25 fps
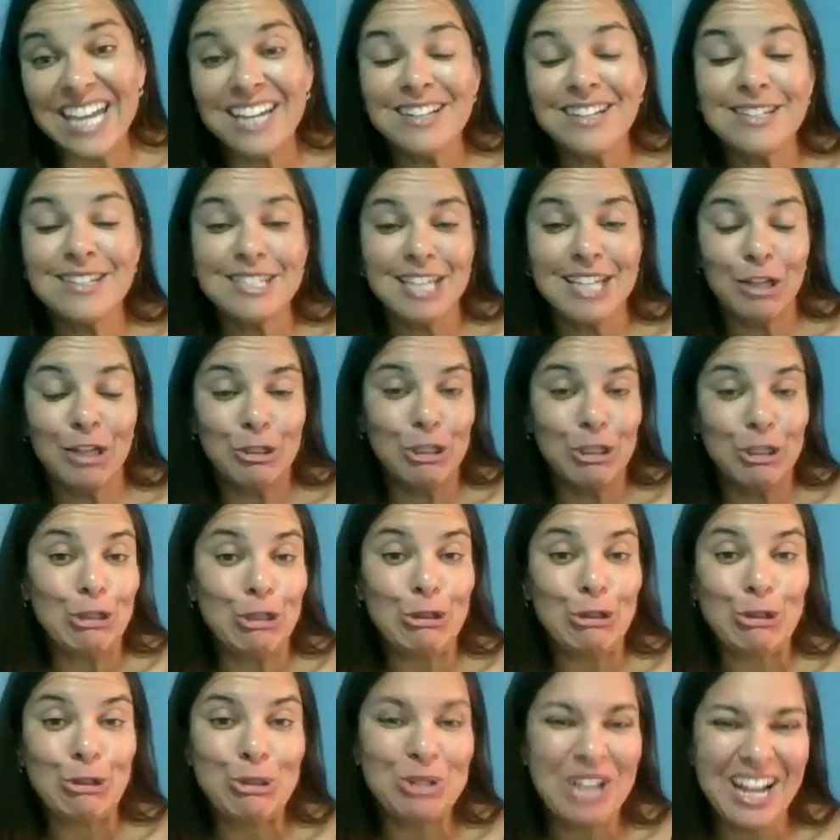can tell
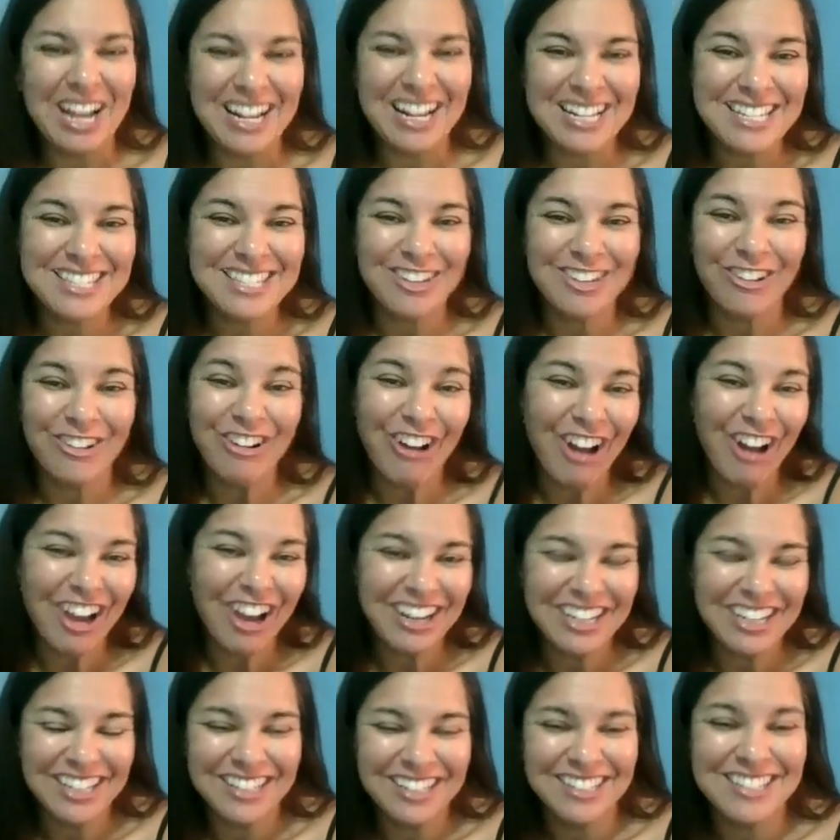you, as our
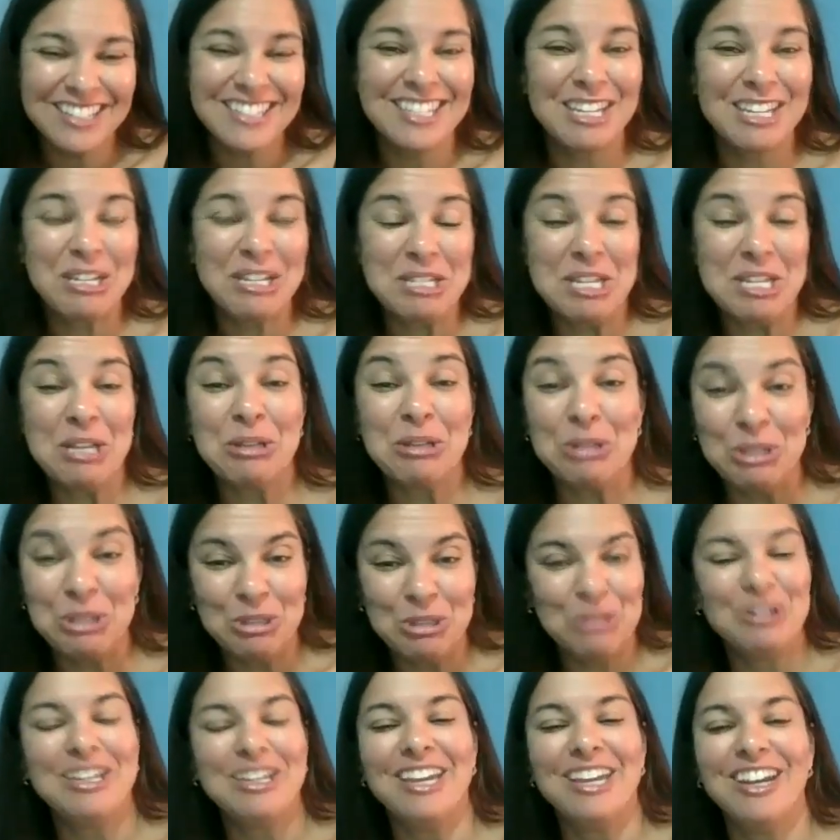audience, and tell
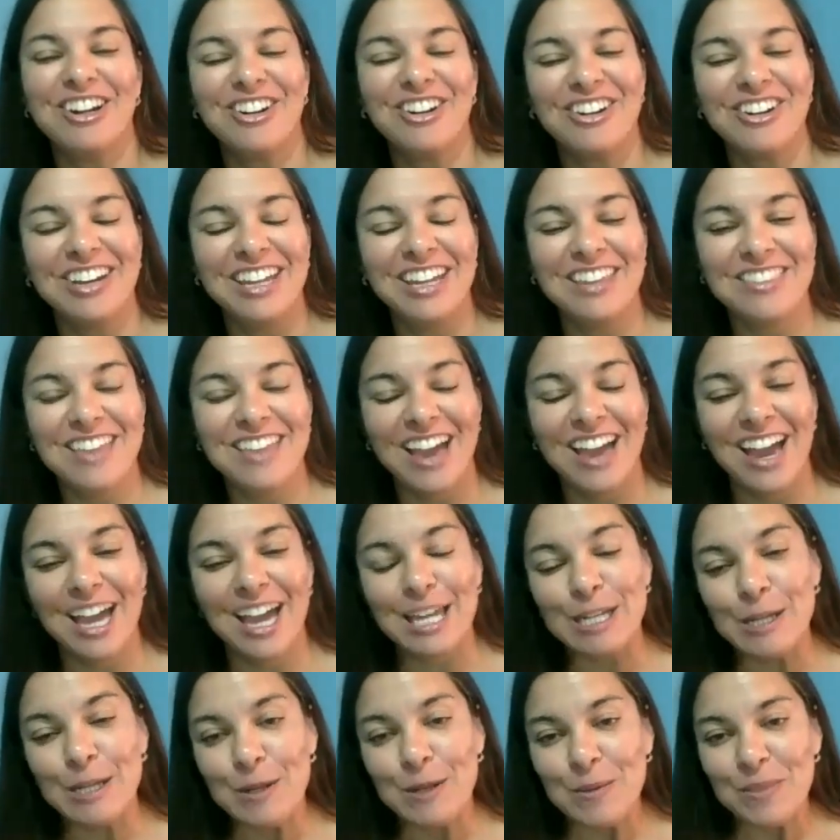you, Carrie, that
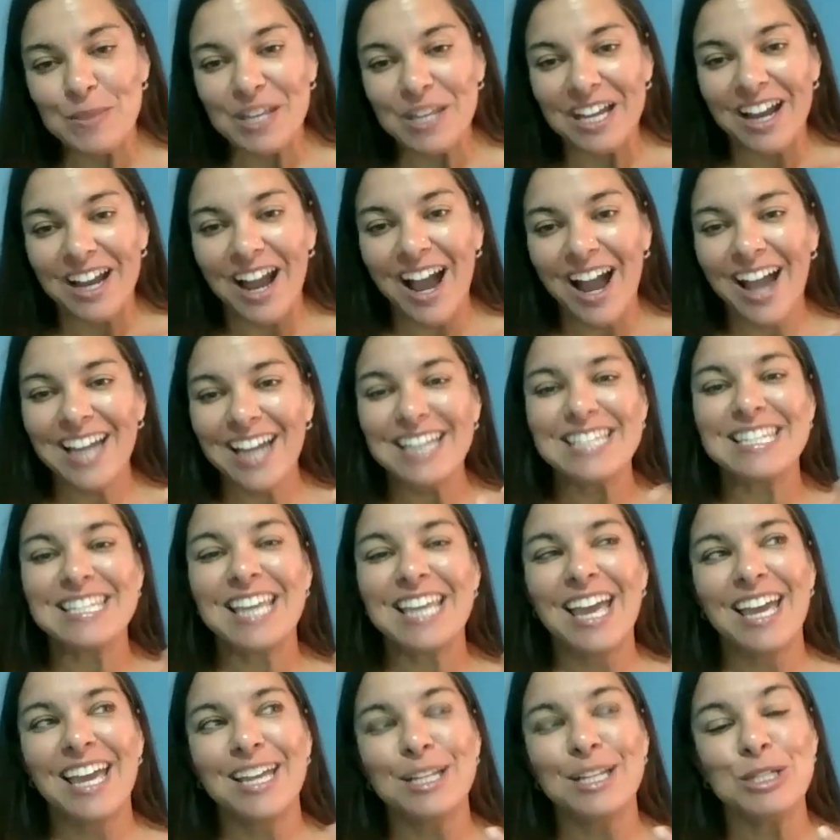I
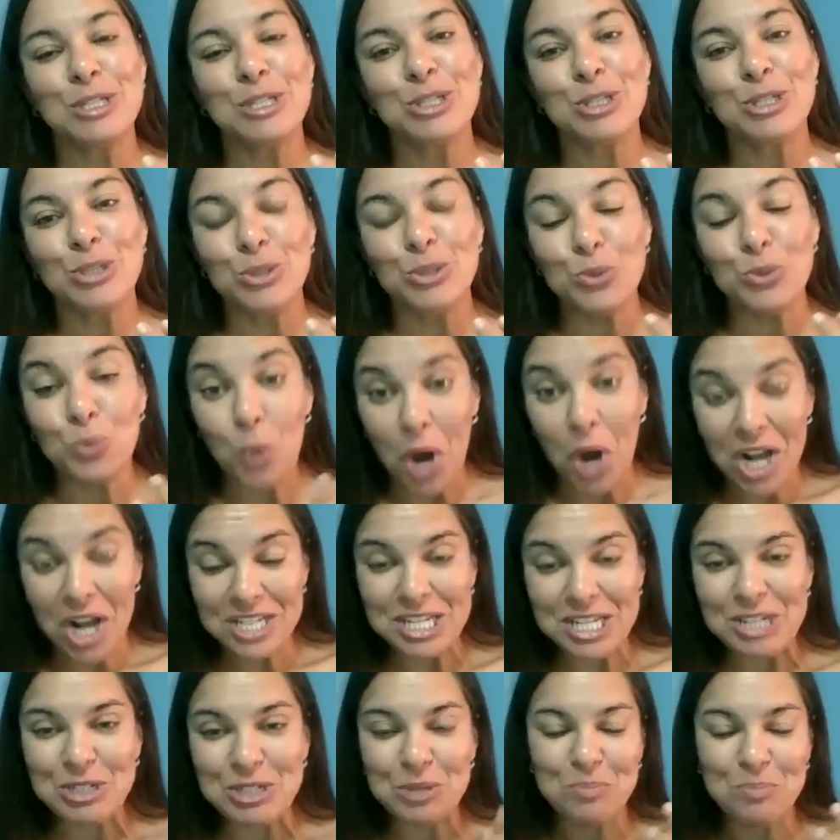tend to want
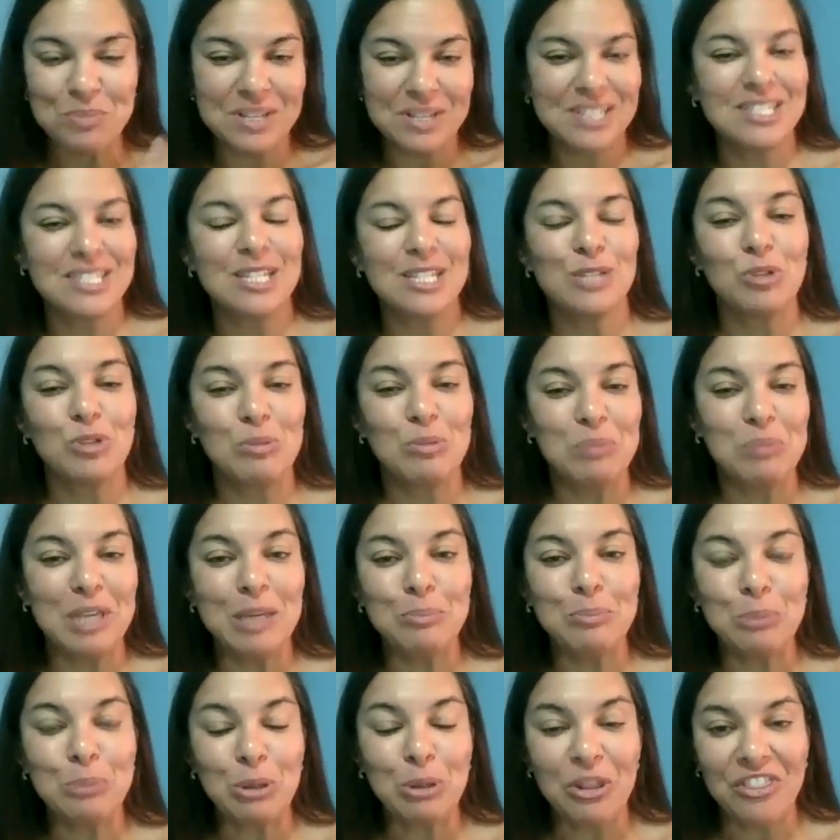to do business with
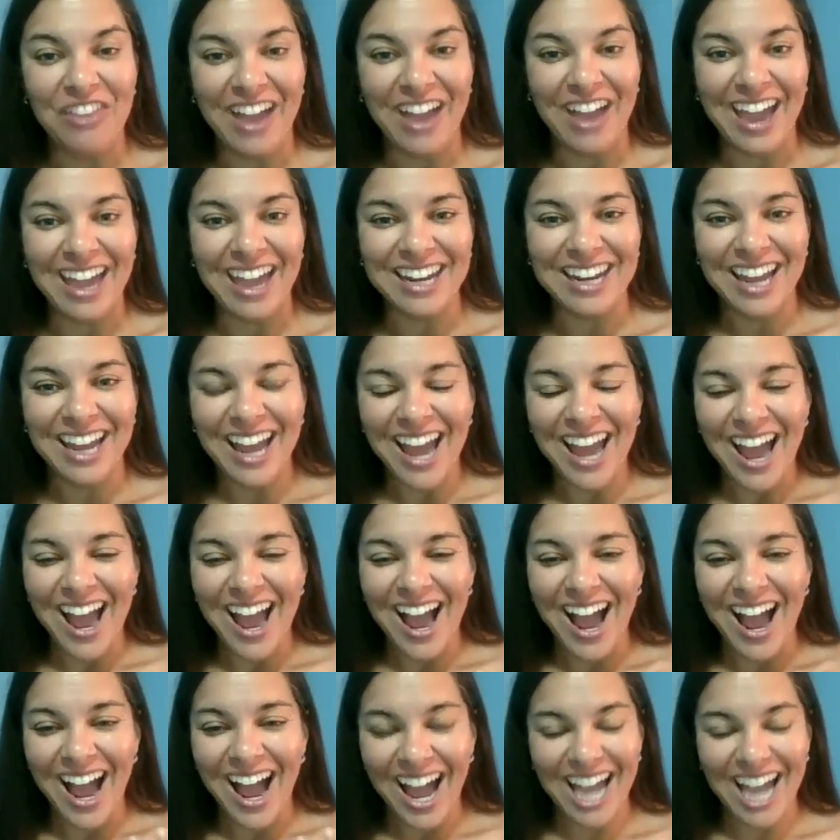people that
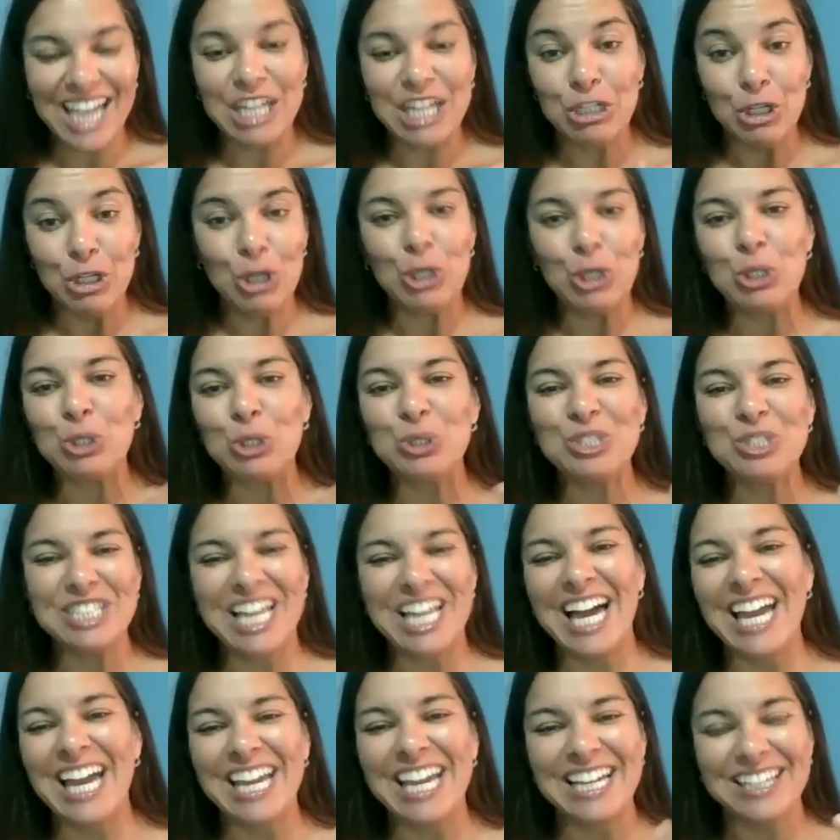I know,
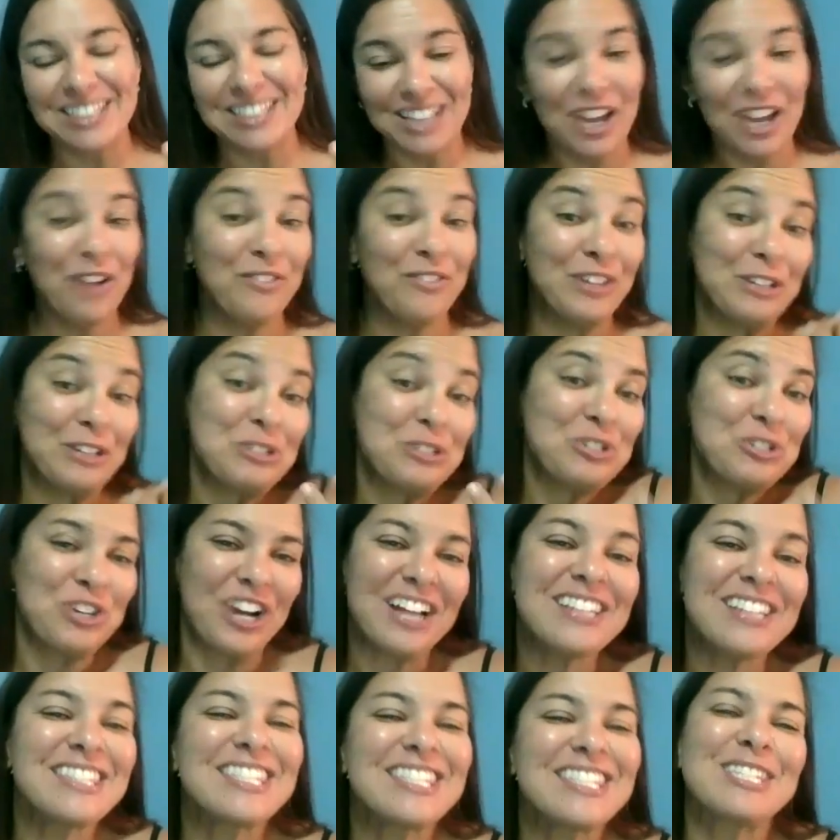like, love, and
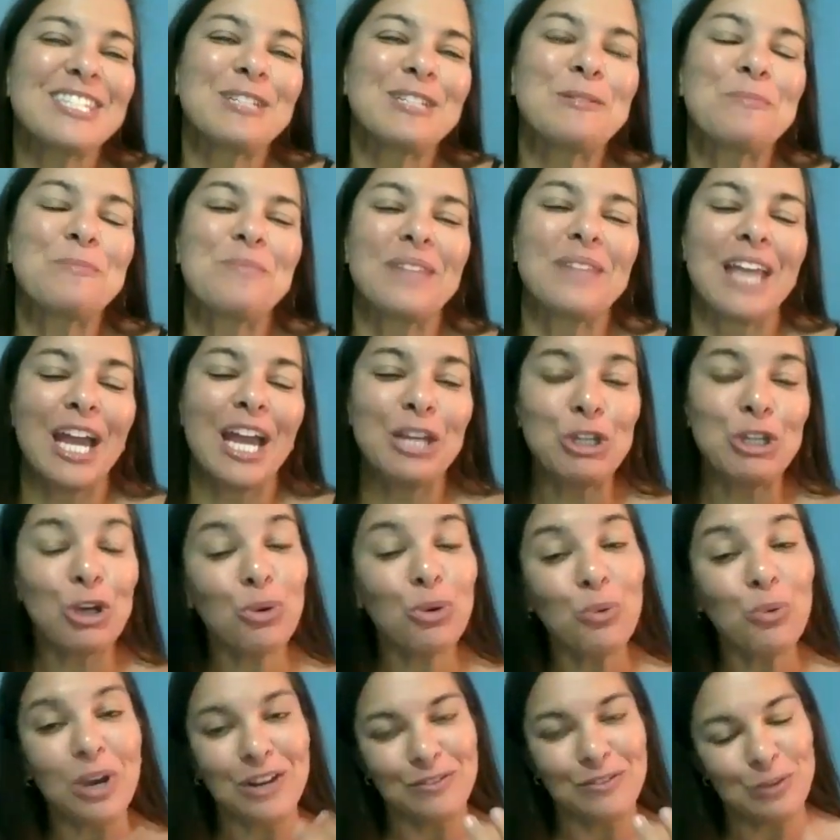trust. And you're
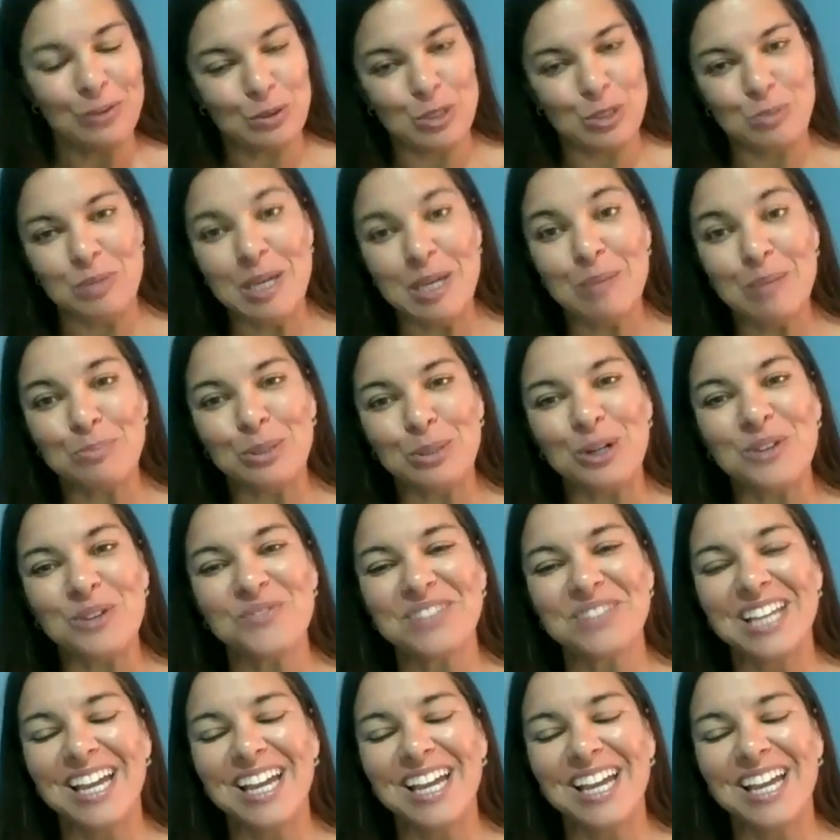one of those people.